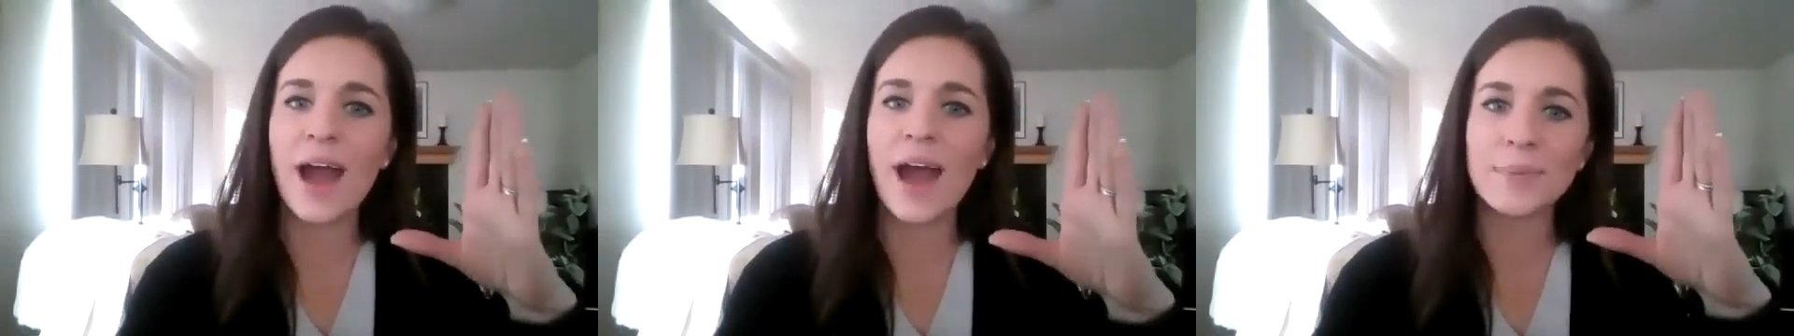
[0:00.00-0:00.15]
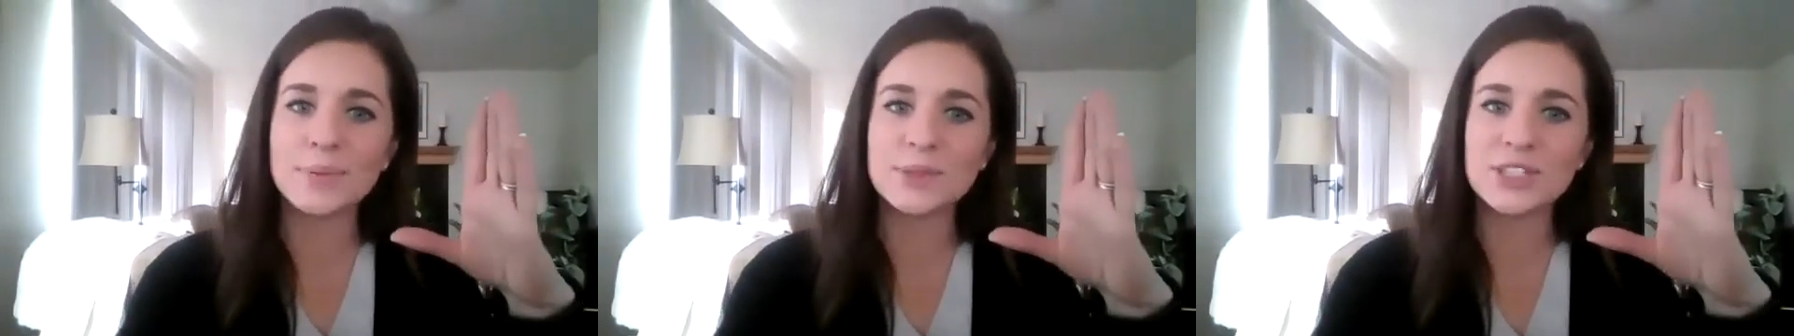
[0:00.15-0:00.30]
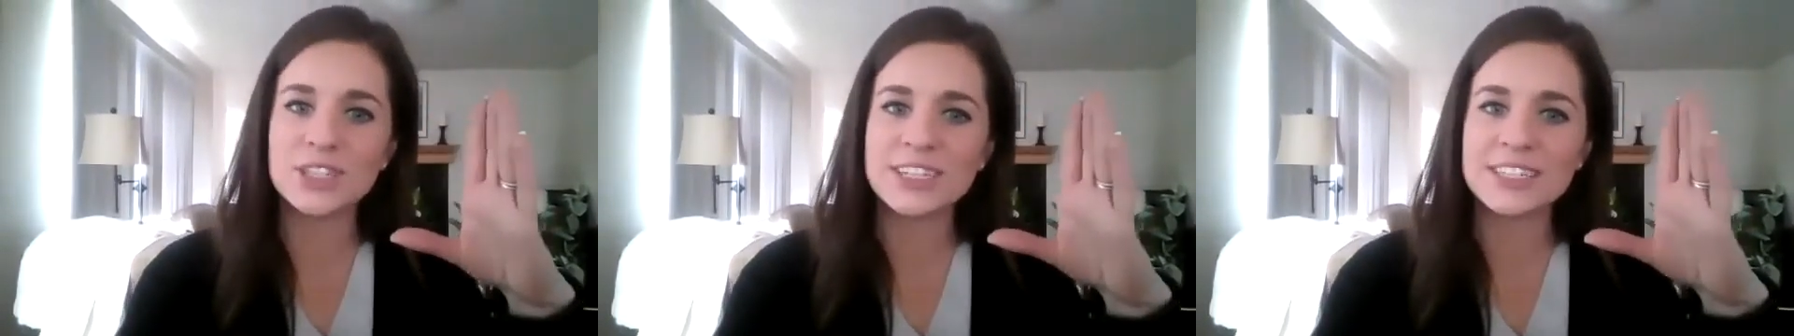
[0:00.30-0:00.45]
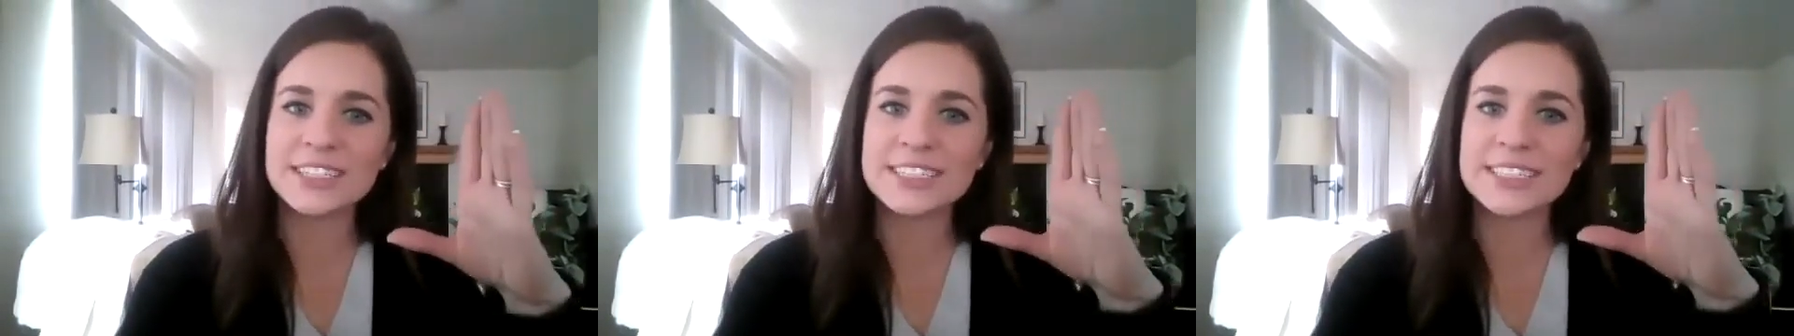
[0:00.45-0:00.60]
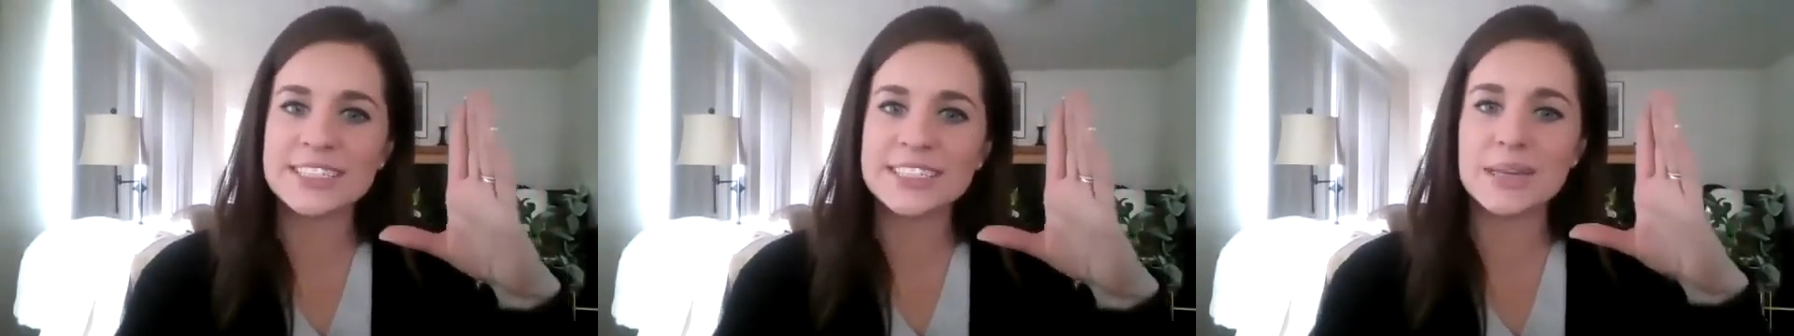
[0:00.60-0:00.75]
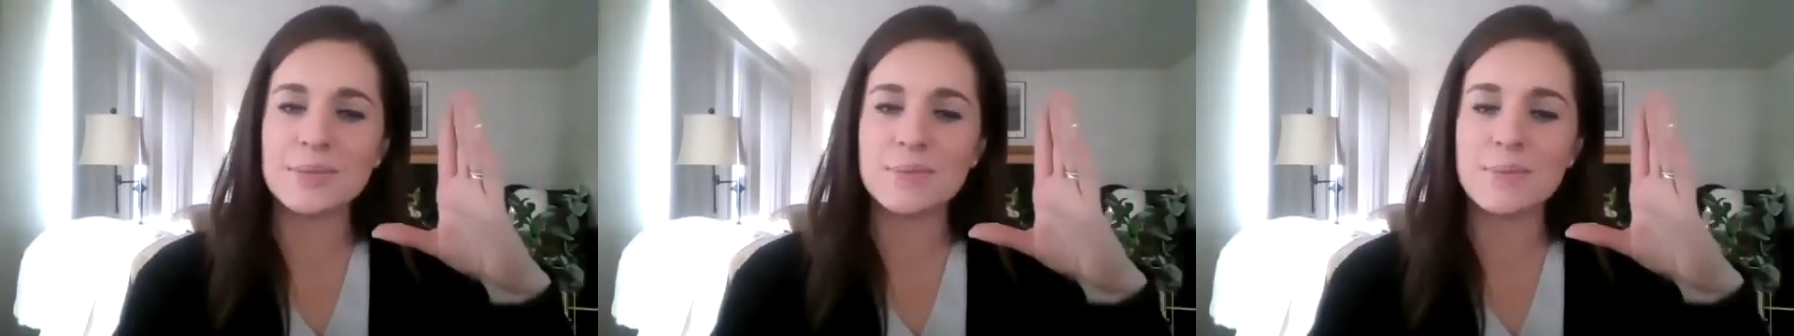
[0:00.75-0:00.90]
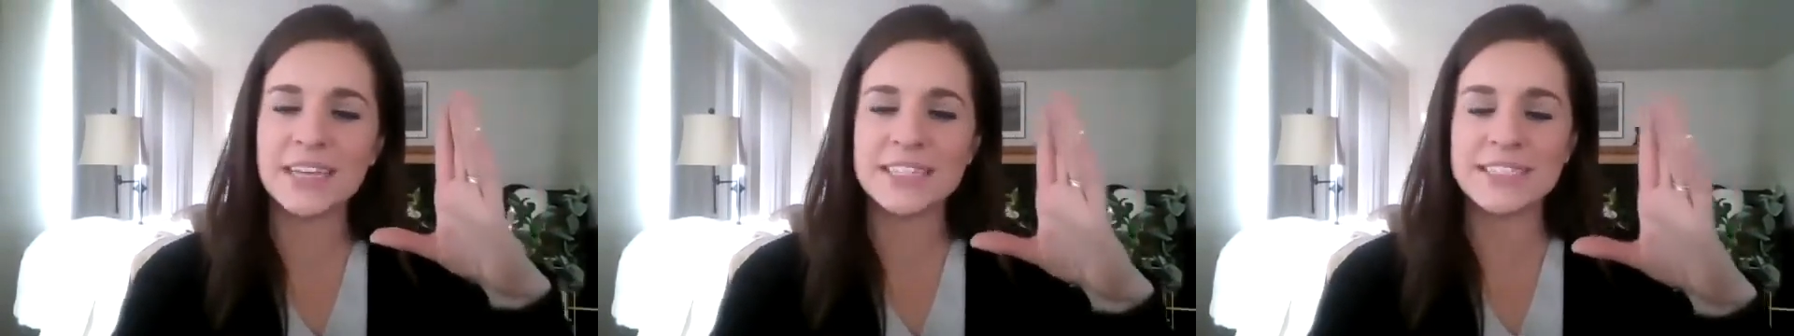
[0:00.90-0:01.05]
option to
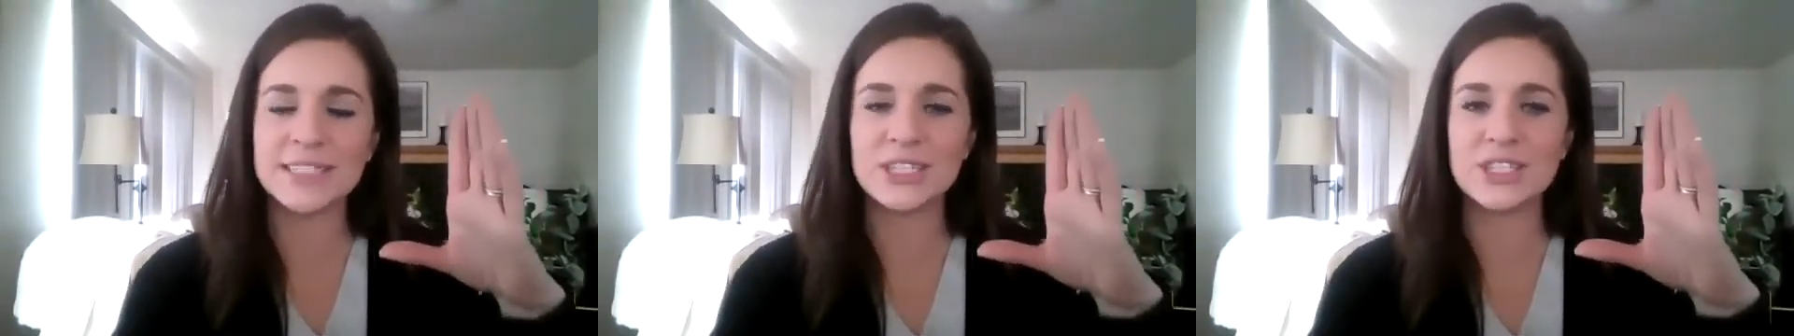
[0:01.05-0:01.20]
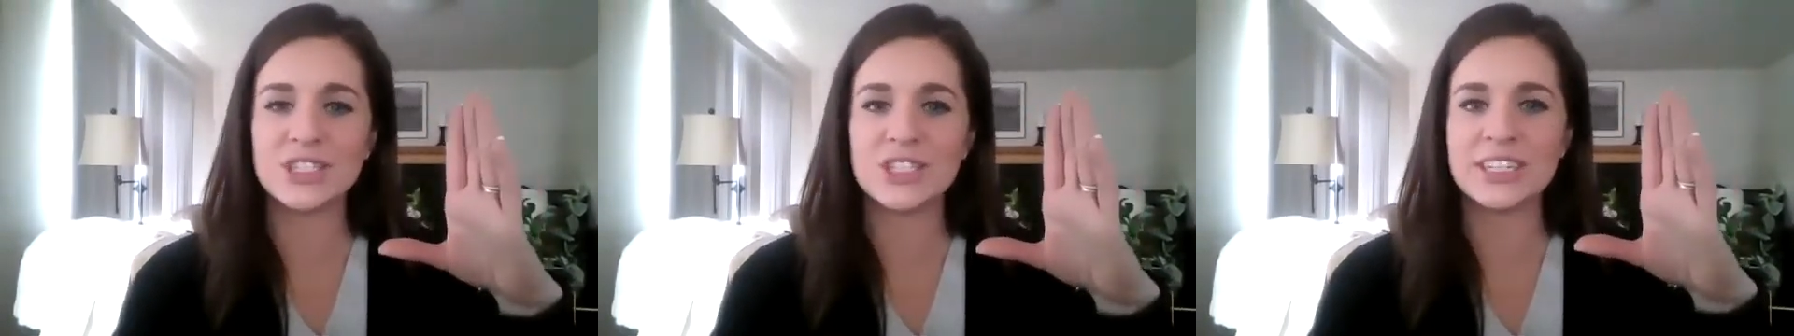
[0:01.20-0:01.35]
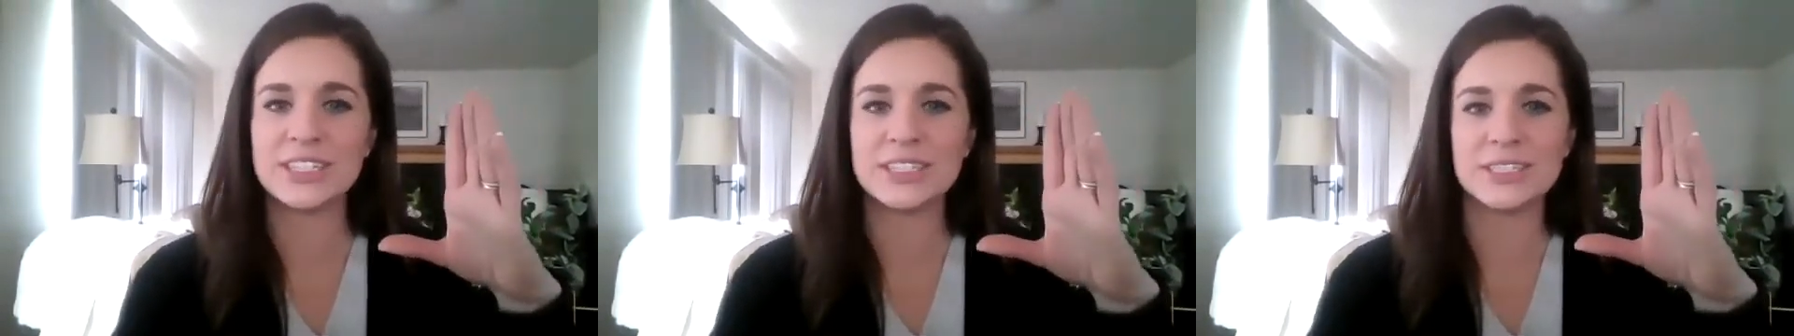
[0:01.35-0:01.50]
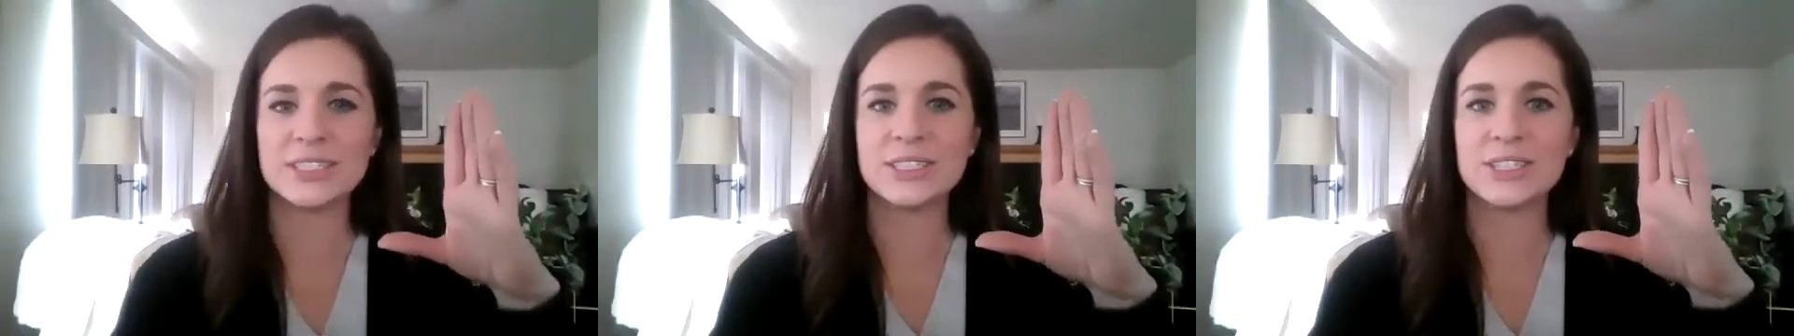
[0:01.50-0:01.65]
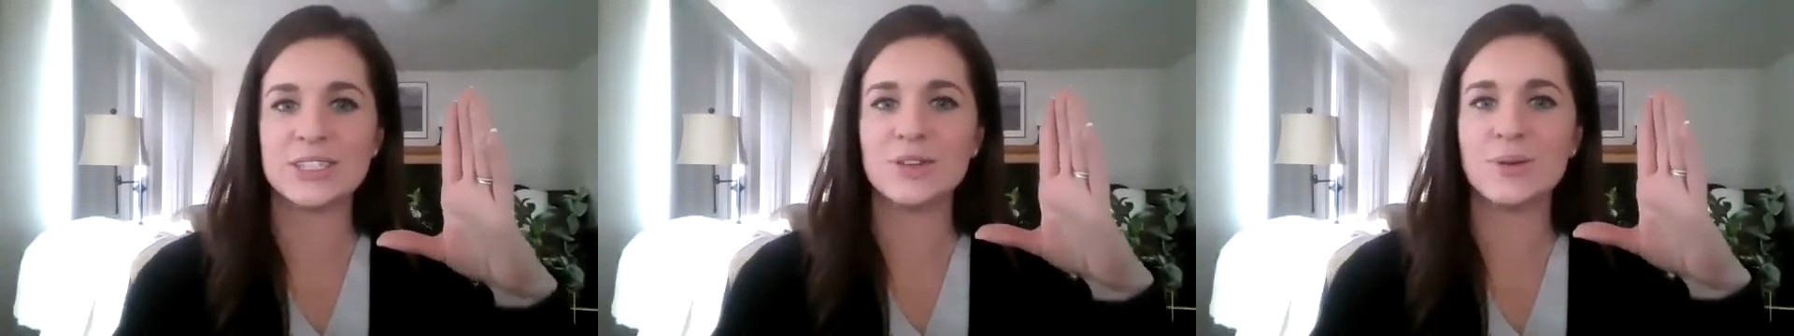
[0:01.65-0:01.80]
send messages